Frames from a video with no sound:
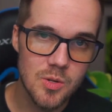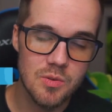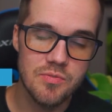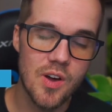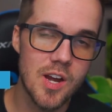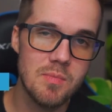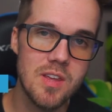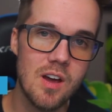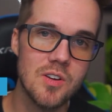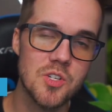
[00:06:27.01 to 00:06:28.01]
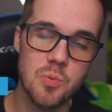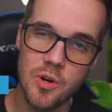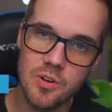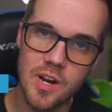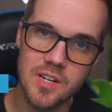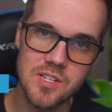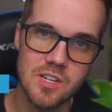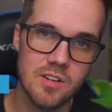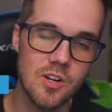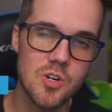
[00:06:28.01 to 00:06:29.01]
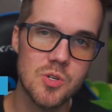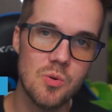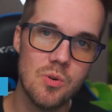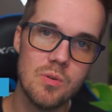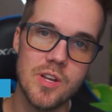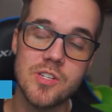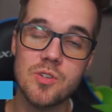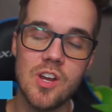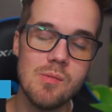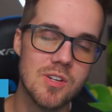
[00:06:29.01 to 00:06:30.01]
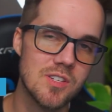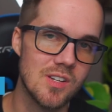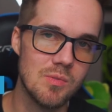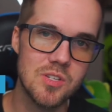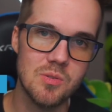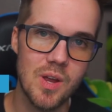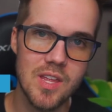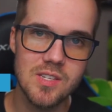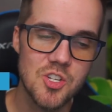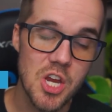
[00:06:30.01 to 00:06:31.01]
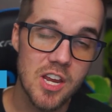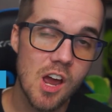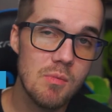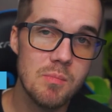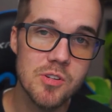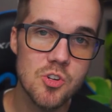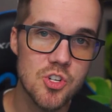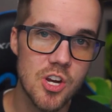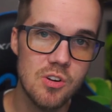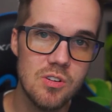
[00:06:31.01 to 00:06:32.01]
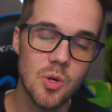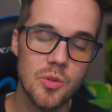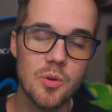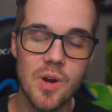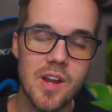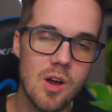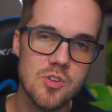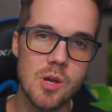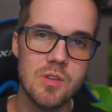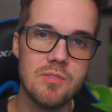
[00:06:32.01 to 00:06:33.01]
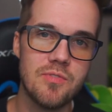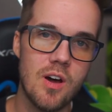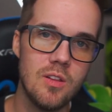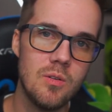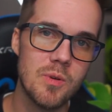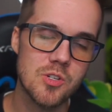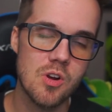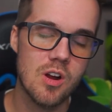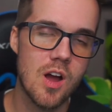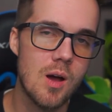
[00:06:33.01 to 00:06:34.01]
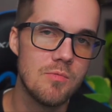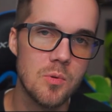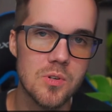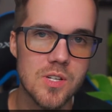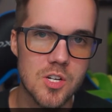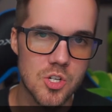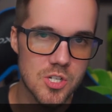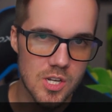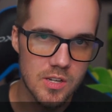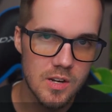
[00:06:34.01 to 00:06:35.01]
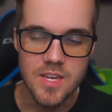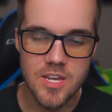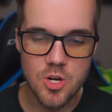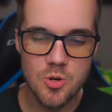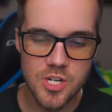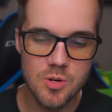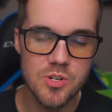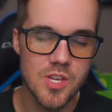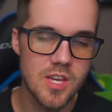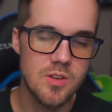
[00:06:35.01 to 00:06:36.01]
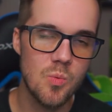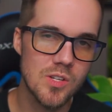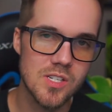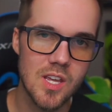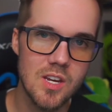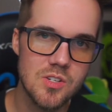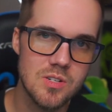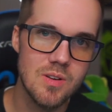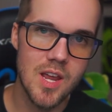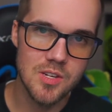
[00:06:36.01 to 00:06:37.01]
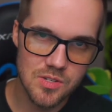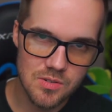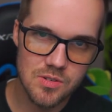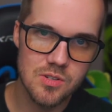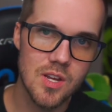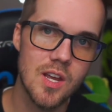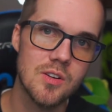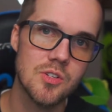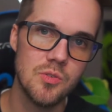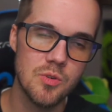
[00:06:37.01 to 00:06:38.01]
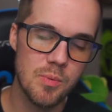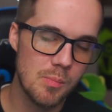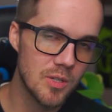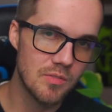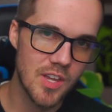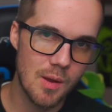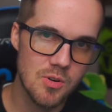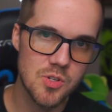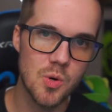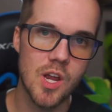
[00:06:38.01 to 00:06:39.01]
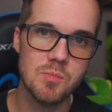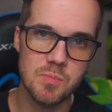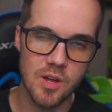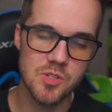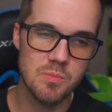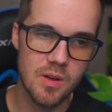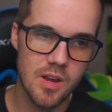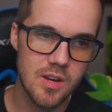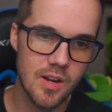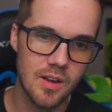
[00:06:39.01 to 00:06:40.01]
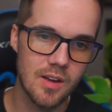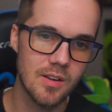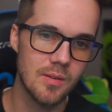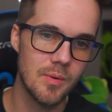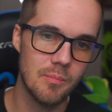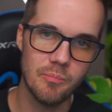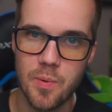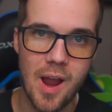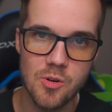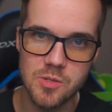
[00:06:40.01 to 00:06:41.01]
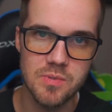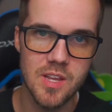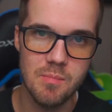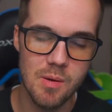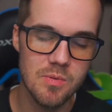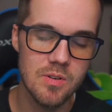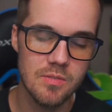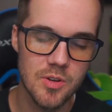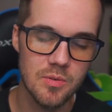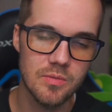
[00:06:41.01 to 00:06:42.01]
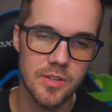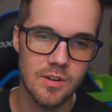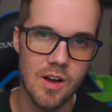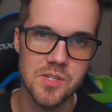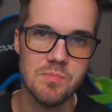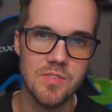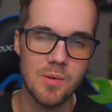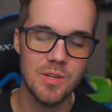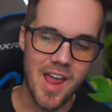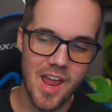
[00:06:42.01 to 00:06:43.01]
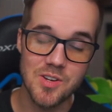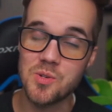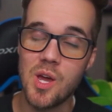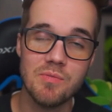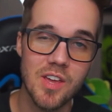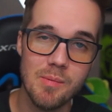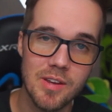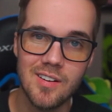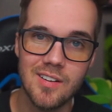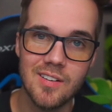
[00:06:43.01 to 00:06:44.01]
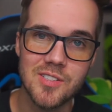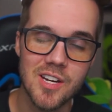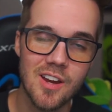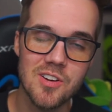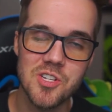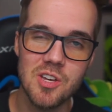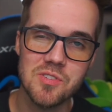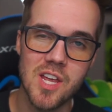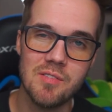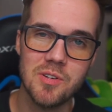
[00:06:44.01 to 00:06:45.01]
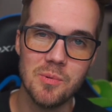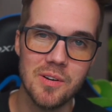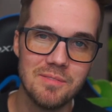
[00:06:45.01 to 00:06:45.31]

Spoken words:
You can find me on Twitter at Excellion_, Instagram, Excellion with 2 N's. Check out my Mixer channel. Go there right now. Drop me a follow, mixer.com/Excellion. Huge thank you once again to ASUS, to Republic of Gamers, who I am sponsored by, and I am proud to be a member of their awesome family, and to TUF Gaming. Take care of yourselves and have a good one.